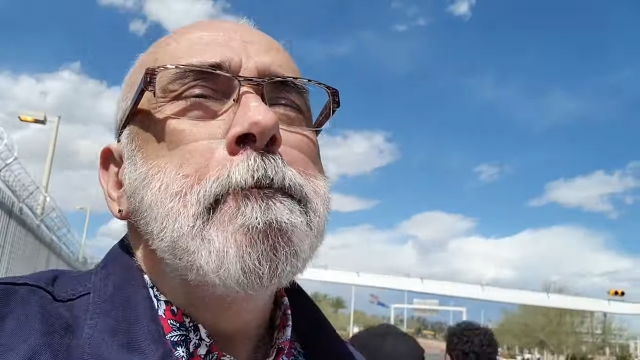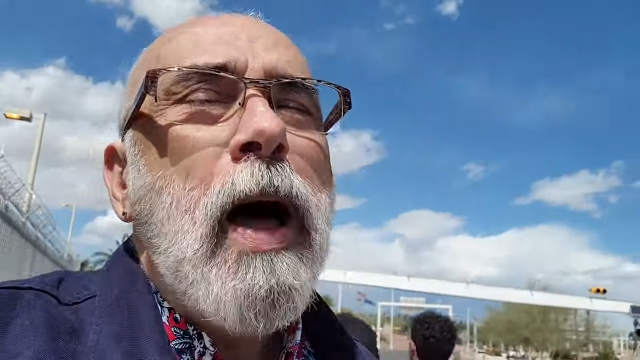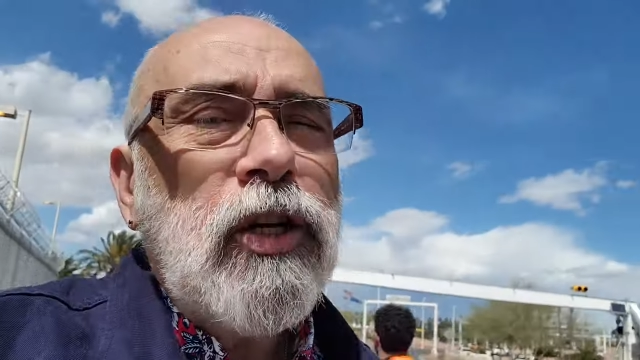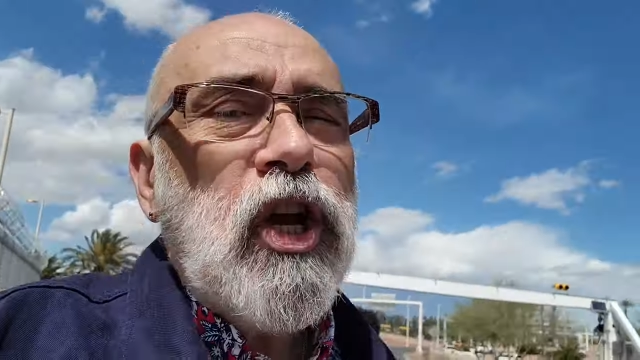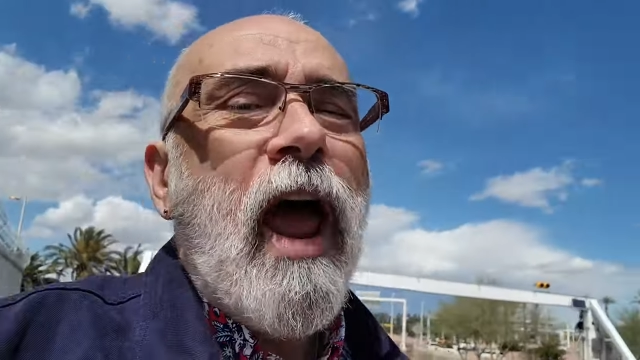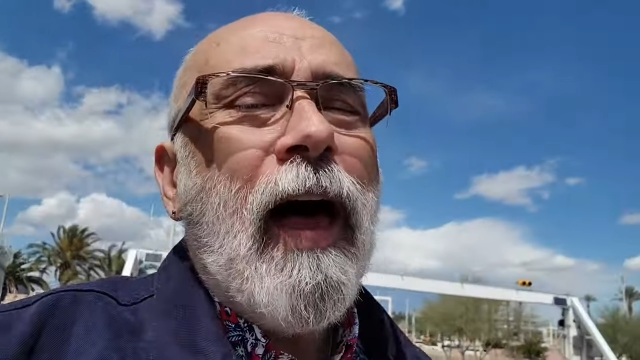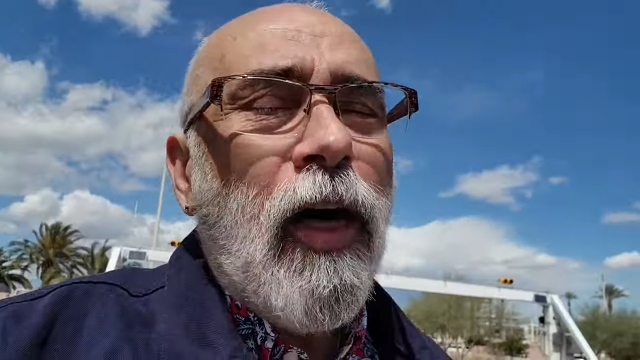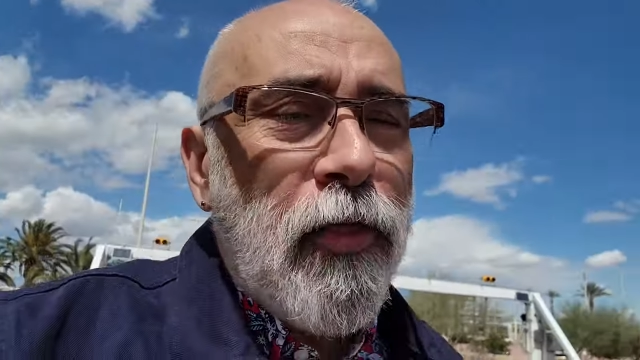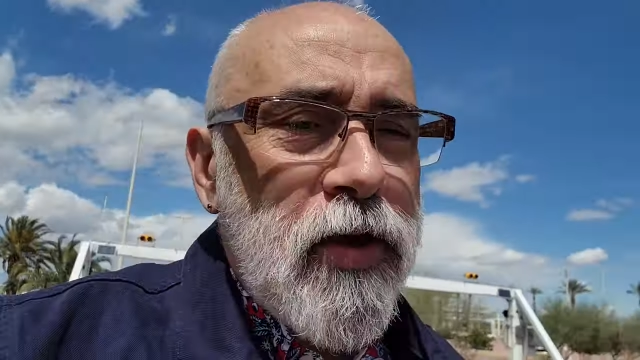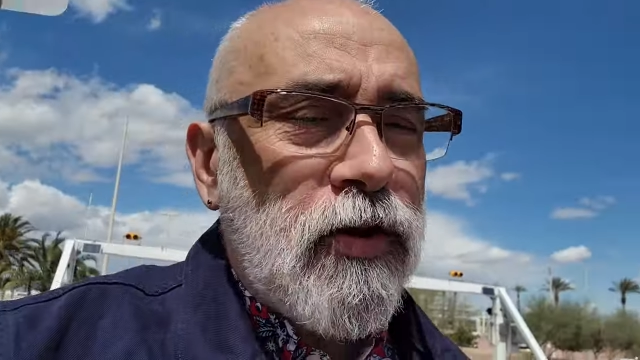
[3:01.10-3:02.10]
much
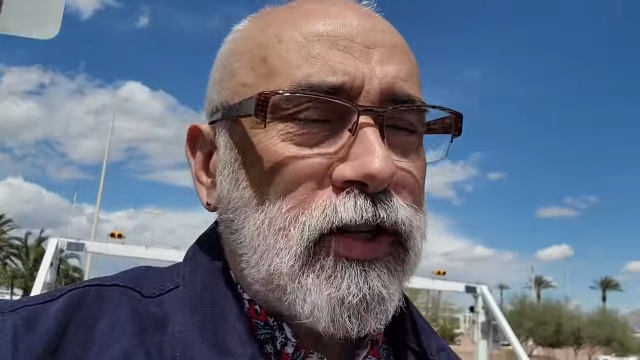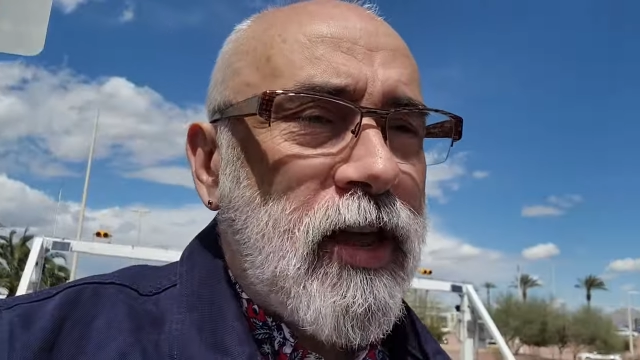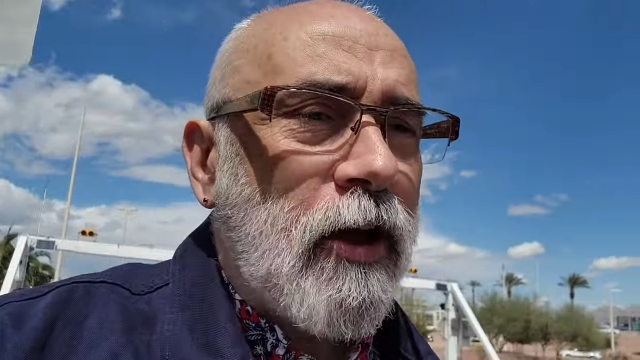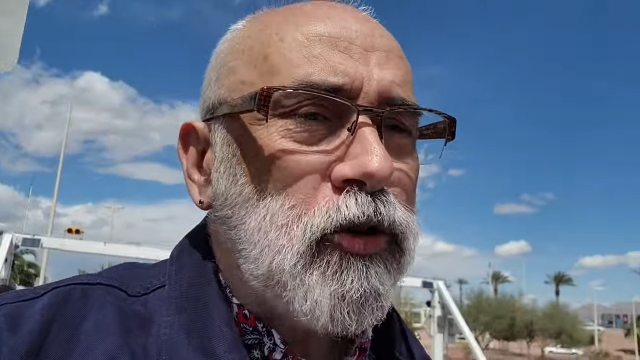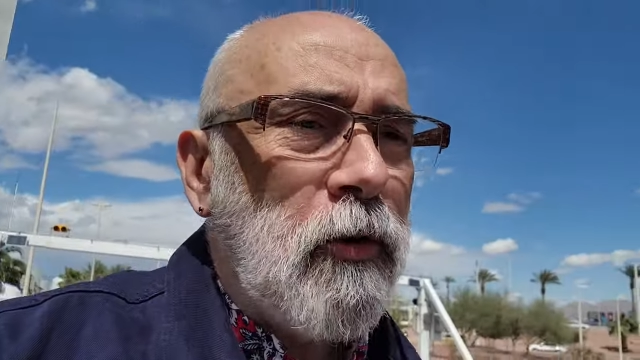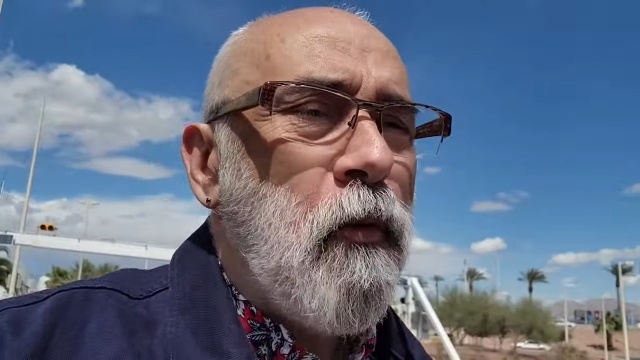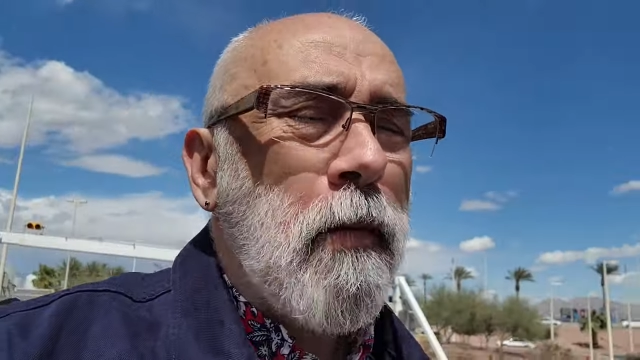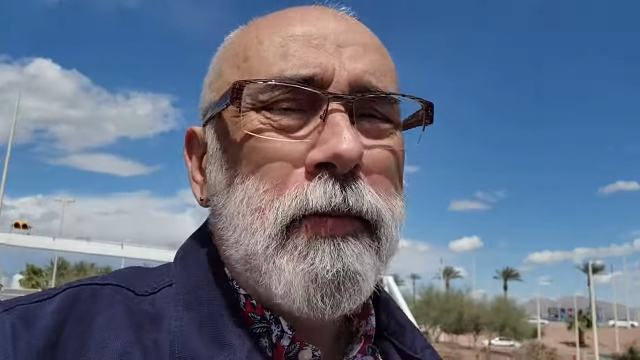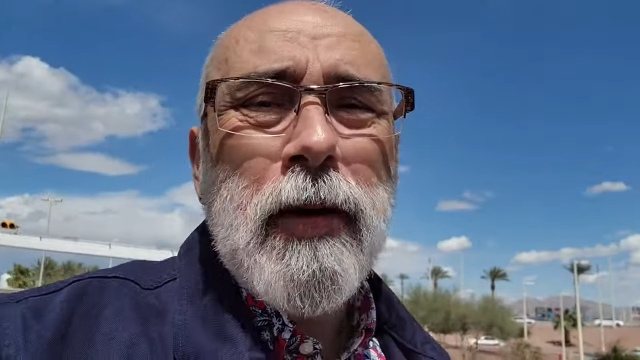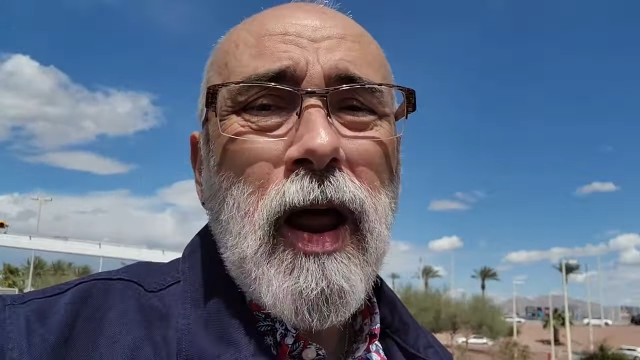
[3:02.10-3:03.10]
healthier schedule
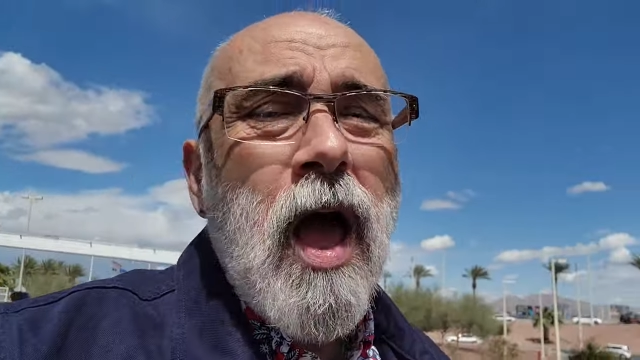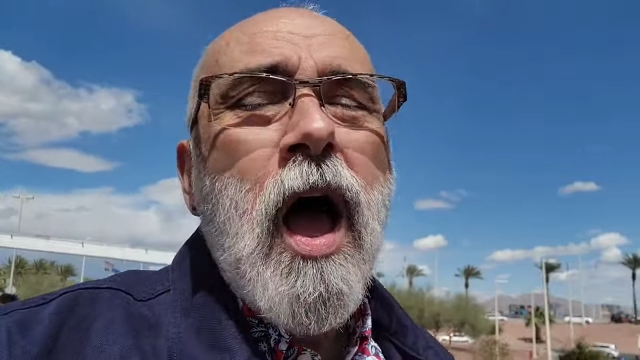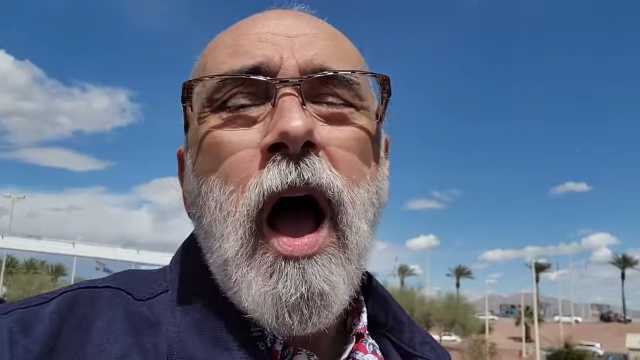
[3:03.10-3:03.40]
for me, but